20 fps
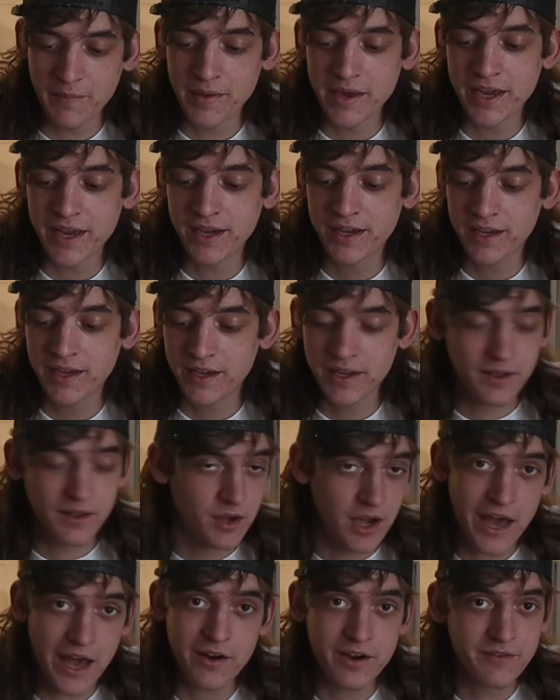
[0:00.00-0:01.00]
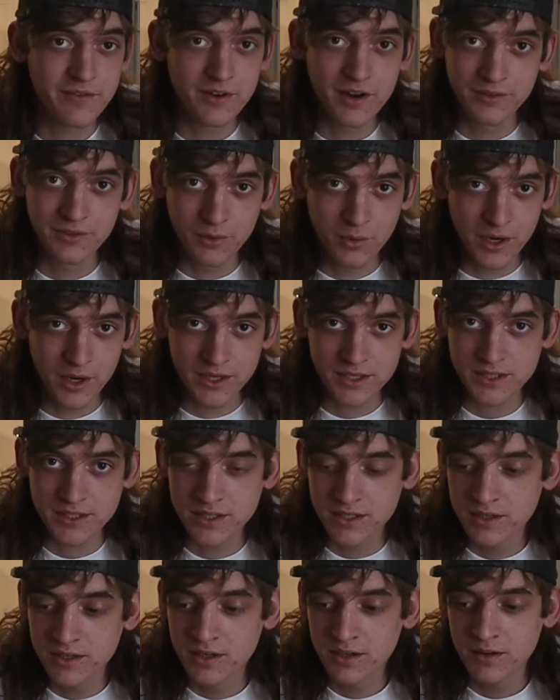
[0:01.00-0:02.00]
me. I don't even know if it works,
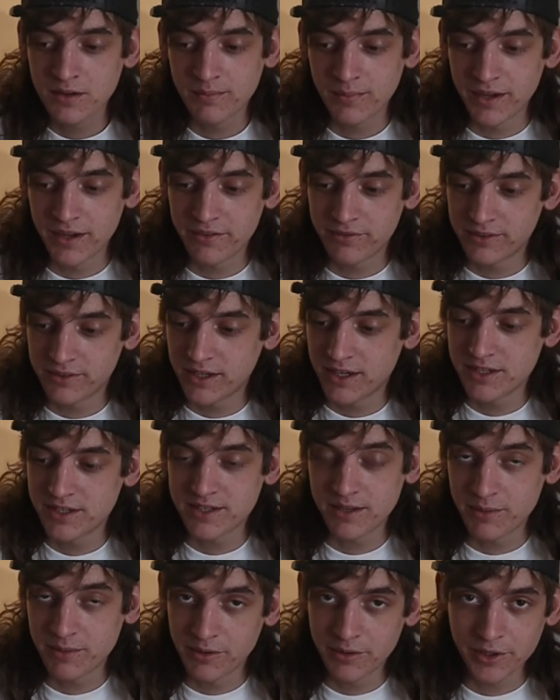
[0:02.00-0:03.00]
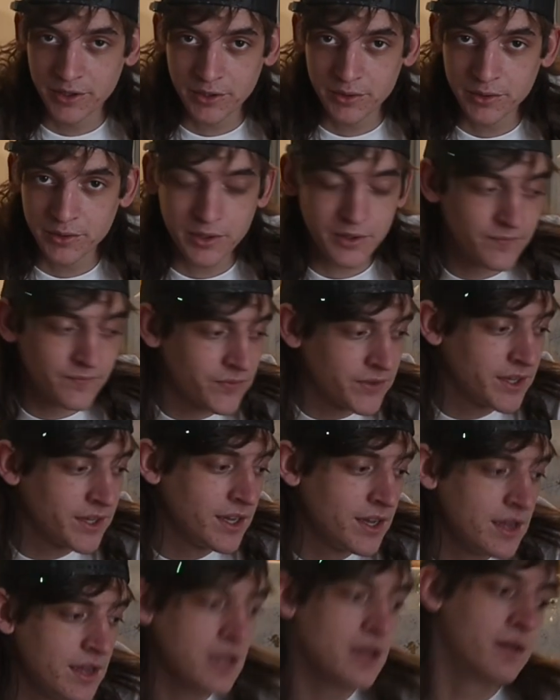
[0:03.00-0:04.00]
but if it does, that'd be really cool.
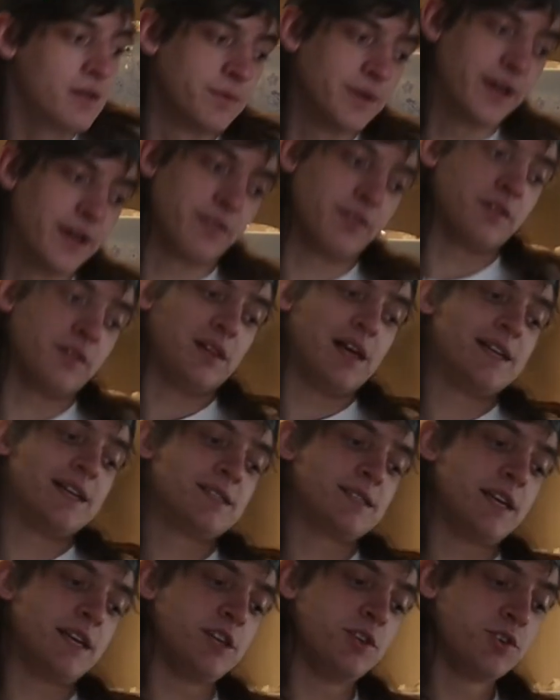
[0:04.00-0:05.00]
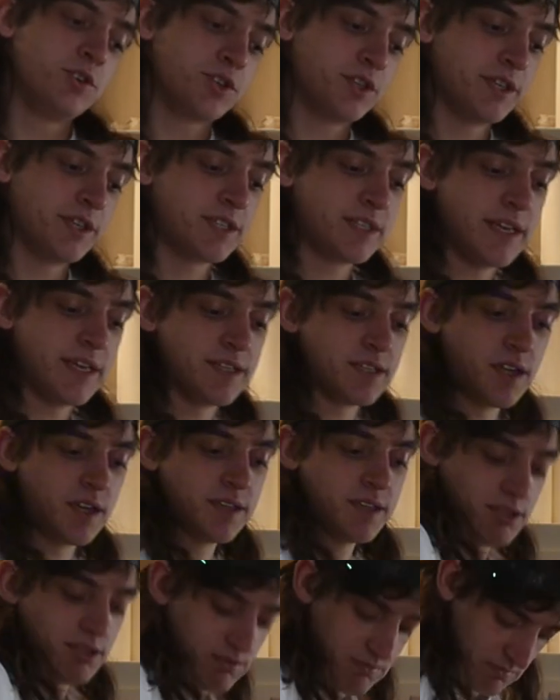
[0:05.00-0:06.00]
But yeah, the lens that usually stays
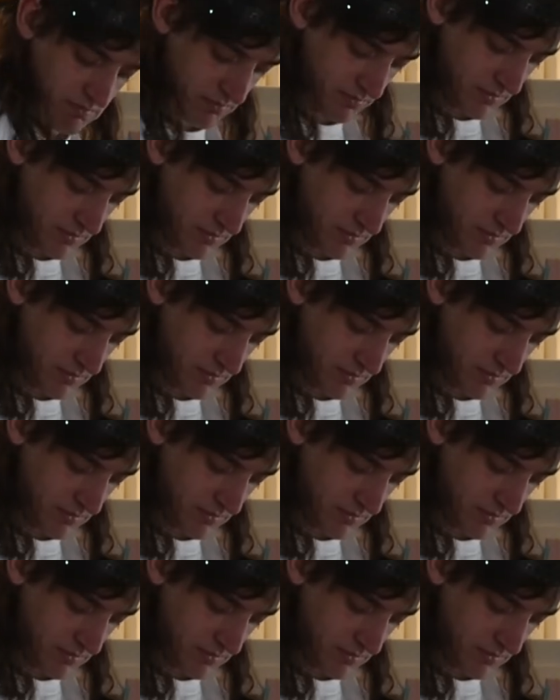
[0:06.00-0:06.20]
on the